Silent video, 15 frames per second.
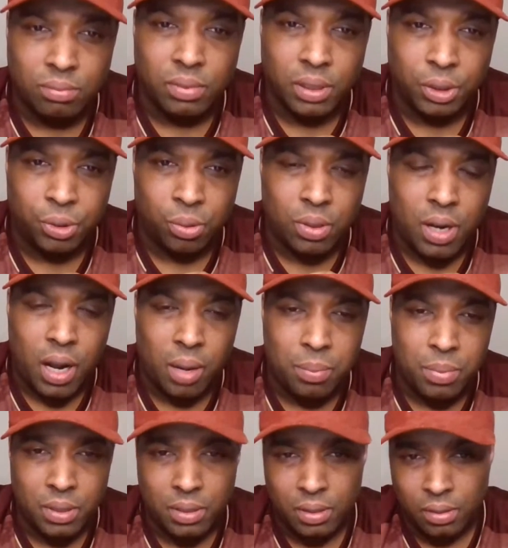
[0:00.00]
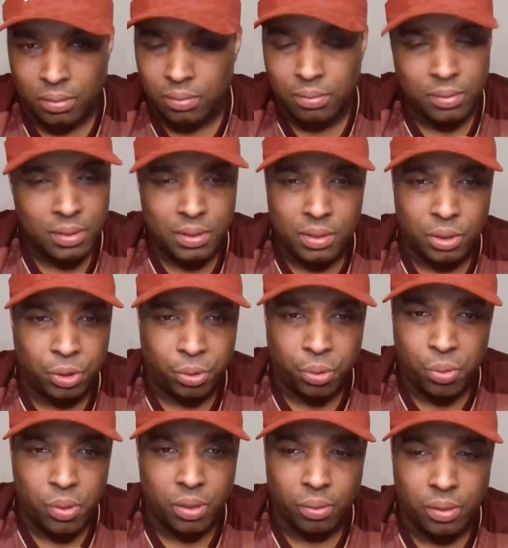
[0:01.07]
literal carpet, and drew
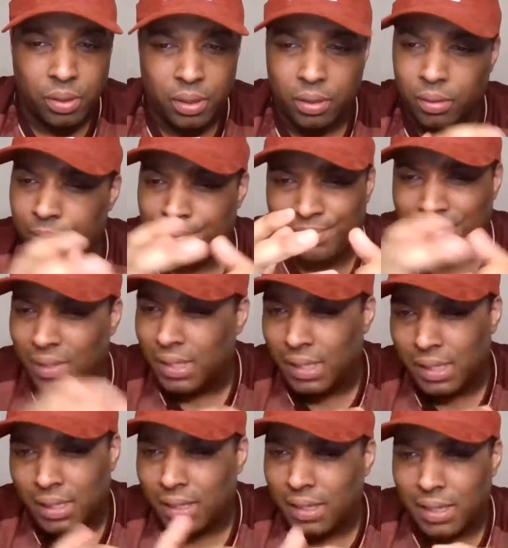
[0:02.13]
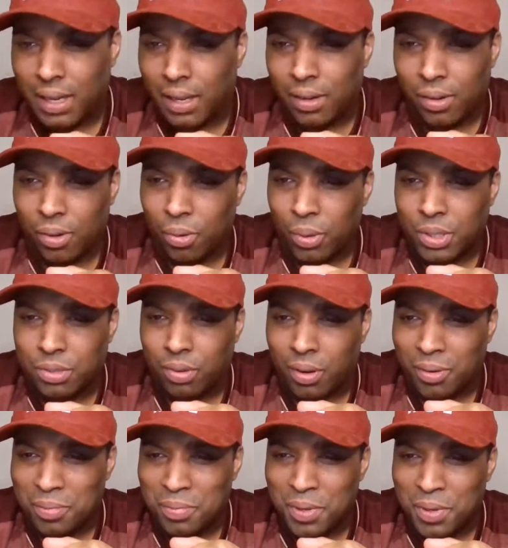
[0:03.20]
0-0. I don't know what's wrong
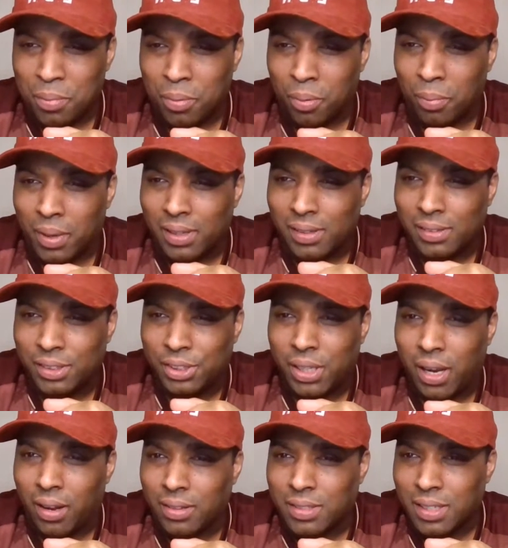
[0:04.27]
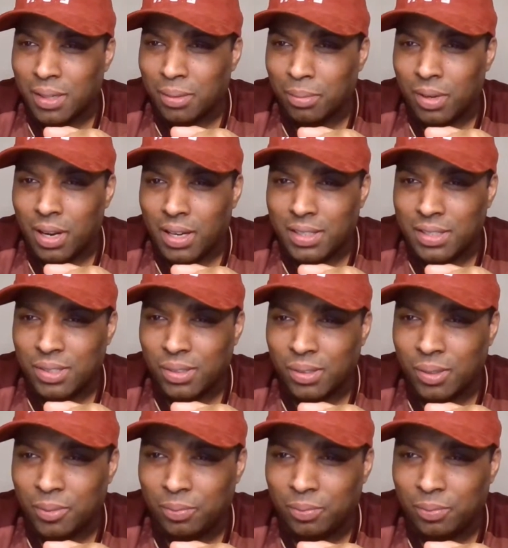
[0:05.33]
with people, man. Shout out to them guys, though.